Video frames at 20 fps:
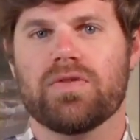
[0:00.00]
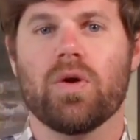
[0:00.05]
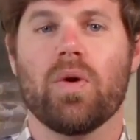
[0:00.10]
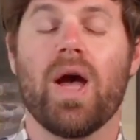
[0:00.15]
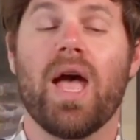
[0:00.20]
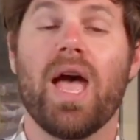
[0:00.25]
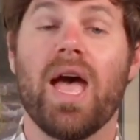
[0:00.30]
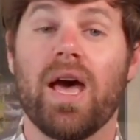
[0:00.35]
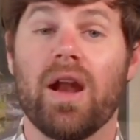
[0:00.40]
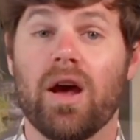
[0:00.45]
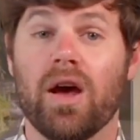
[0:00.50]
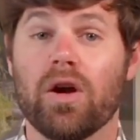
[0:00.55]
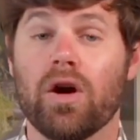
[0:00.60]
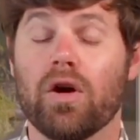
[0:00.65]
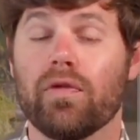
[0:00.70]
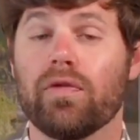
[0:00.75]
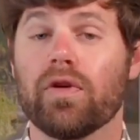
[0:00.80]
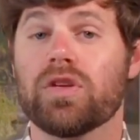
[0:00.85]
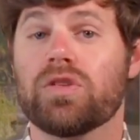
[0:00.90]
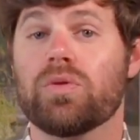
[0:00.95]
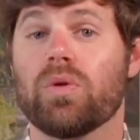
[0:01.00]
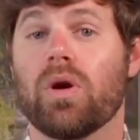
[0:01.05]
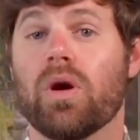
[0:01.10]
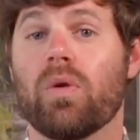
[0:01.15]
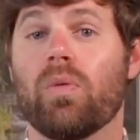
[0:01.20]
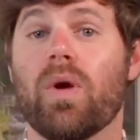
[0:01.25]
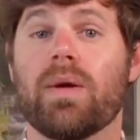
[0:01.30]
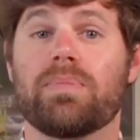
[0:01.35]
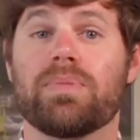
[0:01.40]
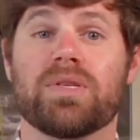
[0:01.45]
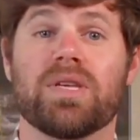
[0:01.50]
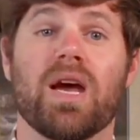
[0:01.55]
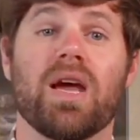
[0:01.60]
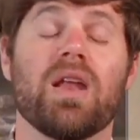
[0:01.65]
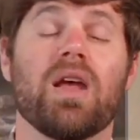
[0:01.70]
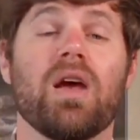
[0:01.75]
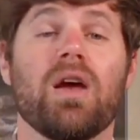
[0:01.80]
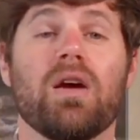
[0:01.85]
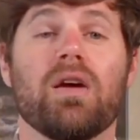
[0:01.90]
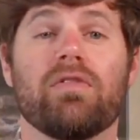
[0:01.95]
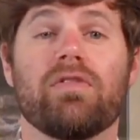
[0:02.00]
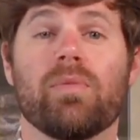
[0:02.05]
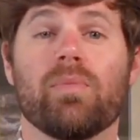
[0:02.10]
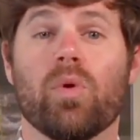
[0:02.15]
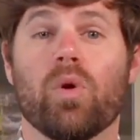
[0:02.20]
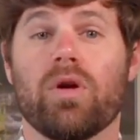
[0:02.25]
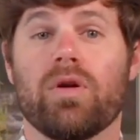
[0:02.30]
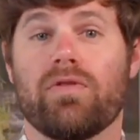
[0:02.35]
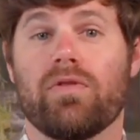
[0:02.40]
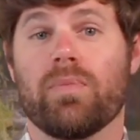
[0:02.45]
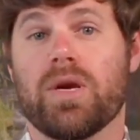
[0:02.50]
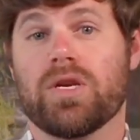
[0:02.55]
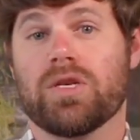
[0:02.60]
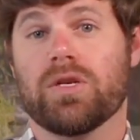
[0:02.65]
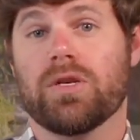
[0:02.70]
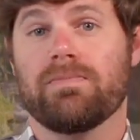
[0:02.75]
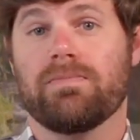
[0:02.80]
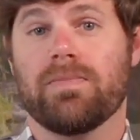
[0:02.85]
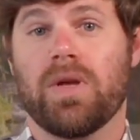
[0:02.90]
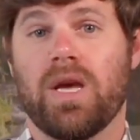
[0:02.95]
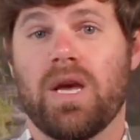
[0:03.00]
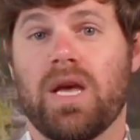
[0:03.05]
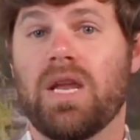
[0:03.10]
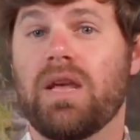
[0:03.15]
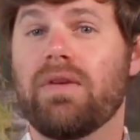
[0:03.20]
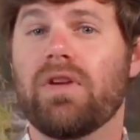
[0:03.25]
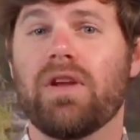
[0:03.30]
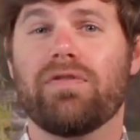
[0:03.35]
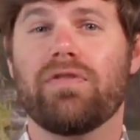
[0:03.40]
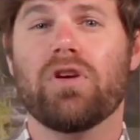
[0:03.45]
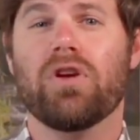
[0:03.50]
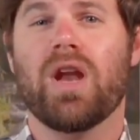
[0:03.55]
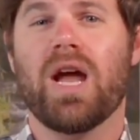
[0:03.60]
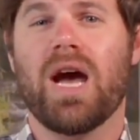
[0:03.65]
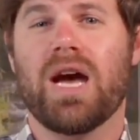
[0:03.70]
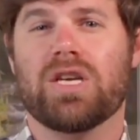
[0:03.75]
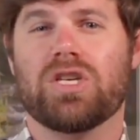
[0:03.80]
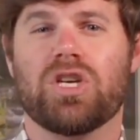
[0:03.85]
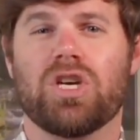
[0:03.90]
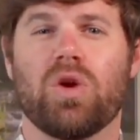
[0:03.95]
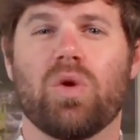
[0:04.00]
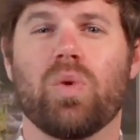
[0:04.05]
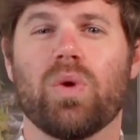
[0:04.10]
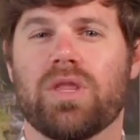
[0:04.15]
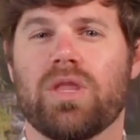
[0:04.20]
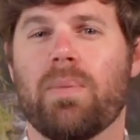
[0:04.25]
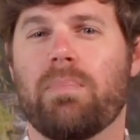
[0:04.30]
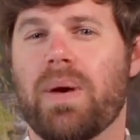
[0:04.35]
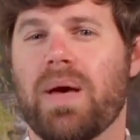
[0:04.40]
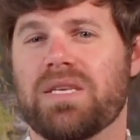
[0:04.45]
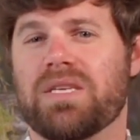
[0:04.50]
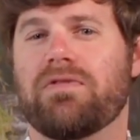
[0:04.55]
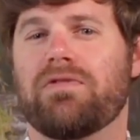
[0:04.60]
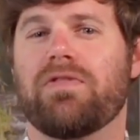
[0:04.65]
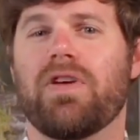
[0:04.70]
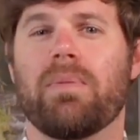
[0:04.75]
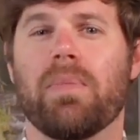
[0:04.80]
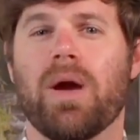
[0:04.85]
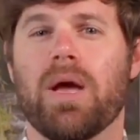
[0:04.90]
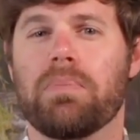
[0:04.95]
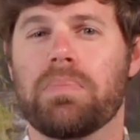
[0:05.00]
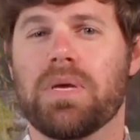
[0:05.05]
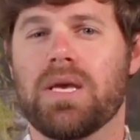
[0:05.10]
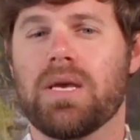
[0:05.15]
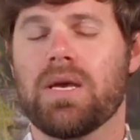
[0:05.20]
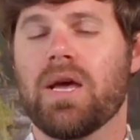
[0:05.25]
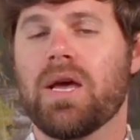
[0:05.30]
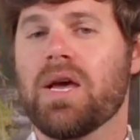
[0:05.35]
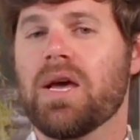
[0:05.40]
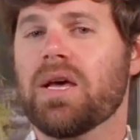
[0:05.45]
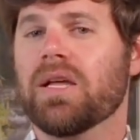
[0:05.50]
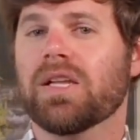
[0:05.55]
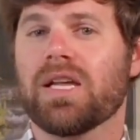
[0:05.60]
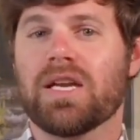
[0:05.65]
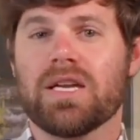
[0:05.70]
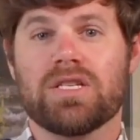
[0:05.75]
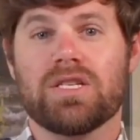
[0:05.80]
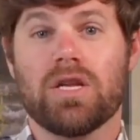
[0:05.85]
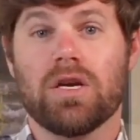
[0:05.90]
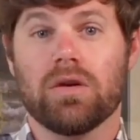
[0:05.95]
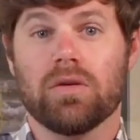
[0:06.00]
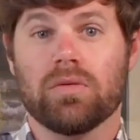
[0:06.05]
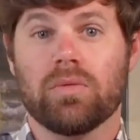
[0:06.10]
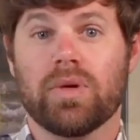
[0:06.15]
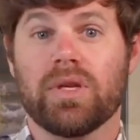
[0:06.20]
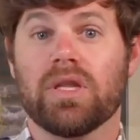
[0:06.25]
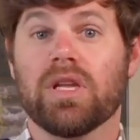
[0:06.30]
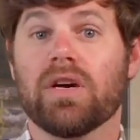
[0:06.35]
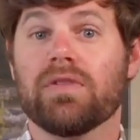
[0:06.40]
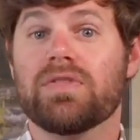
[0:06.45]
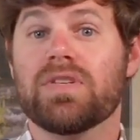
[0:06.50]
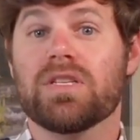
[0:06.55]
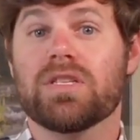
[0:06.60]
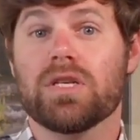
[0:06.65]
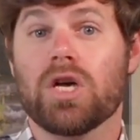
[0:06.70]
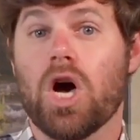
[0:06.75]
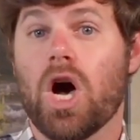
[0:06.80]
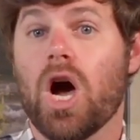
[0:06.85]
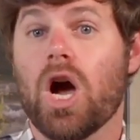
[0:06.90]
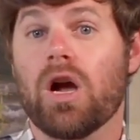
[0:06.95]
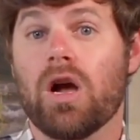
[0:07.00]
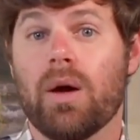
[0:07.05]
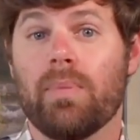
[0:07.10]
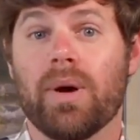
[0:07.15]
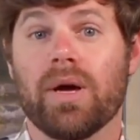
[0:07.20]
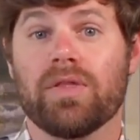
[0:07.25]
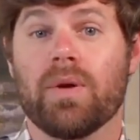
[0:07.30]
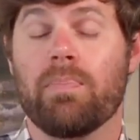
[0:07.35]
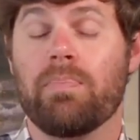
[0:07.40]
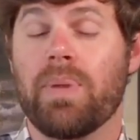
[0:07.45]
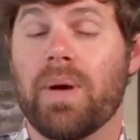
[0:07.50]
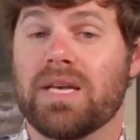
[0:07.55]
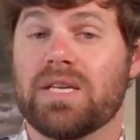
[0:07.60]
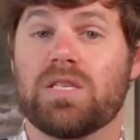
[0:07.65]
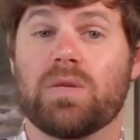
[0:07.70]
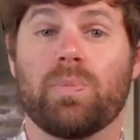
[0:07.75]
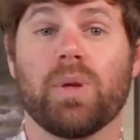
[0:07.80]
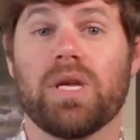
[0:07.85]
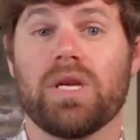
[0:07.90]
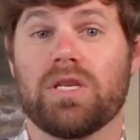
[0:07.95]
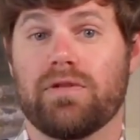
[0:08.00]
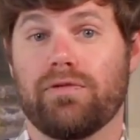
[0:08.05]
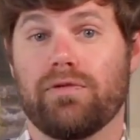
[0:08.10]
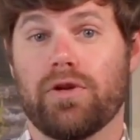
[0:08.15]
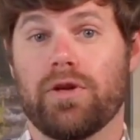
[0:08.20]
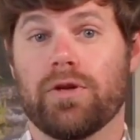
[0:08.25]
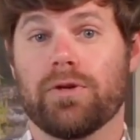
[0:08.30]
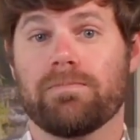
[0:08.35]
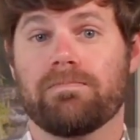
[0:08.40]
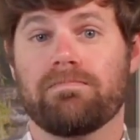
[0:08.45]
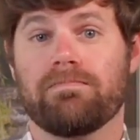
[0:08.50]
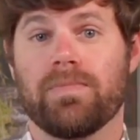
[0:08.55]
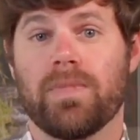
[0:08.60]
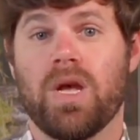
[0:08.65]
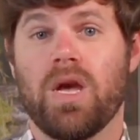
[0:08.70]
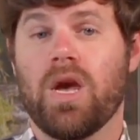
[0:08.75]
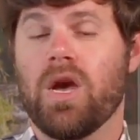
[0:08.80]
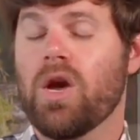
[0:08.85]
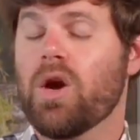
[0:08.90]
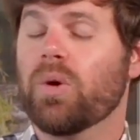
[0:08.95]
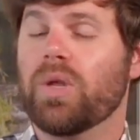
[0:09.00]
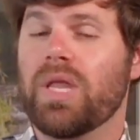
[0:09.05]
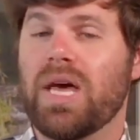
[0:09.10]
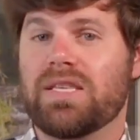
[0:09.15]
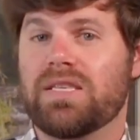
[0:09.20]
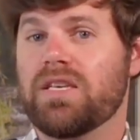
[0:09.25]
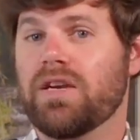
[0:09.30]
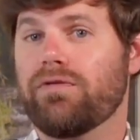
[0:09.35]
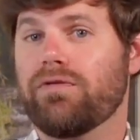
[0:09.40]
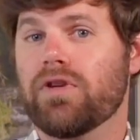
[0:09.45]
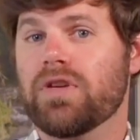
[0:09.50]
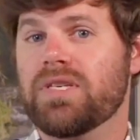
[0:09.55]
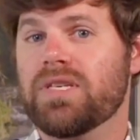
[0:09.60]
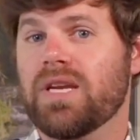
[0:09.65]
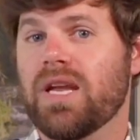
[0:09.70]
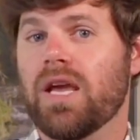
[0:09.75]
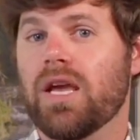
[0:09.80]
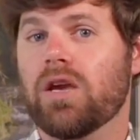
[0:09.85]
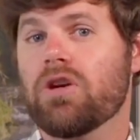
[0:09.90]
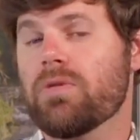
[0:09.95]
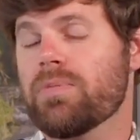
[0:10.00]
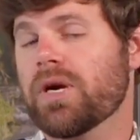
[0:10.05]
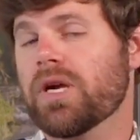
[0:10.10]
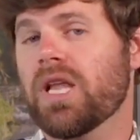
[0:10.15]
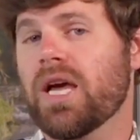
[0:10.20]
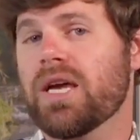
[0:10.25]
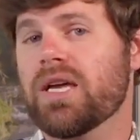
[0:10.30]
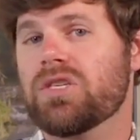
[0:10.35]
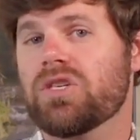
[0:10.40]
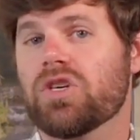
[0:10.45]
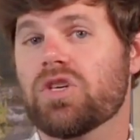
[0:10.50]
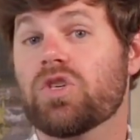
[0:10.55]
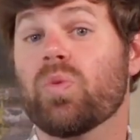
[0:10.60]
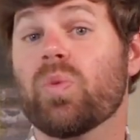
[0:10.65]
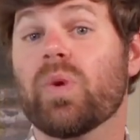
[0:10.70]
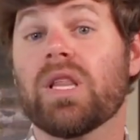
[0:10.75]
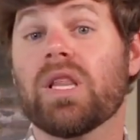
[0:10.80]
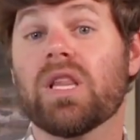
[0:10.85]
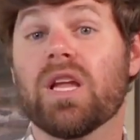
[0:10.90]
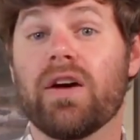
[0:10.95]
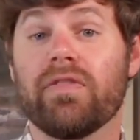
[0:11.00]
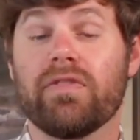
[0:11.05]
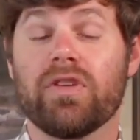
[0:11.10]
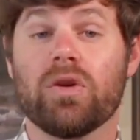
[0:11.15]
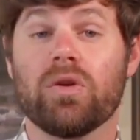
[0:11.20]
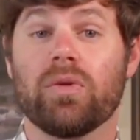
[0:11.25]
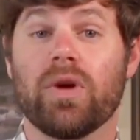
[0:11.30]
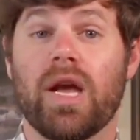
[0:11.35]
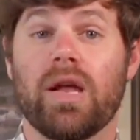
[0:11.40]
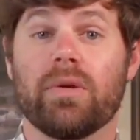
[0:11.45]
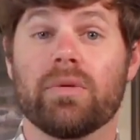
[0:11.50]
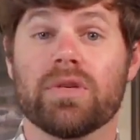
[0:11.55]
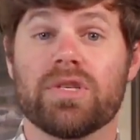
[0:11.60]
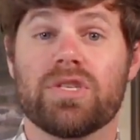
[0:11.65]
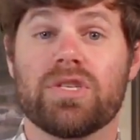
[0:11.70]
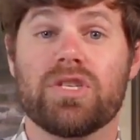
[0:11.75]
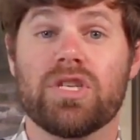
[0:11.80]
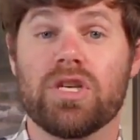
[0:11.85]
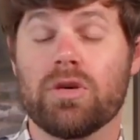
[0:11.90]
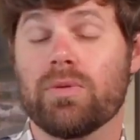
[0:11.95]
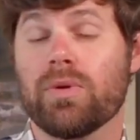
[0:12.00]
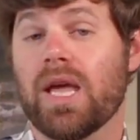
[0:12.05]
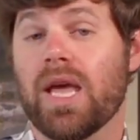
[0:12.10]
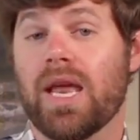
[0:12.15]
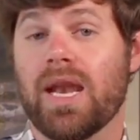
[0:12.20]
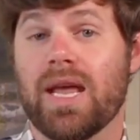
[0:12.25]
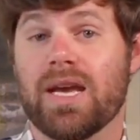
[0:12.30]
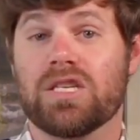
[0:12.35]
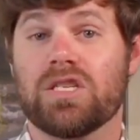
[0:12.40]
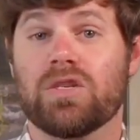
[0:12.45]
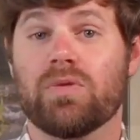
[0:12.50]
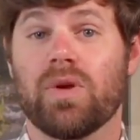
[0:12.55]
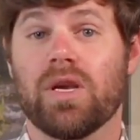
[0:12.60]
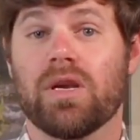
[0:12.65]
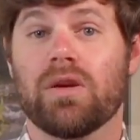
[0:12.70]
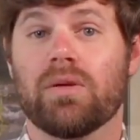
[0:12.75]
So head on over to our website for more information. And even if you're not sure what the best fit might be, let us know. We'd love to talk about the best place for you. Well, that's it for today. Cobourg Alliance Church, we love you, and we'll see you again next week.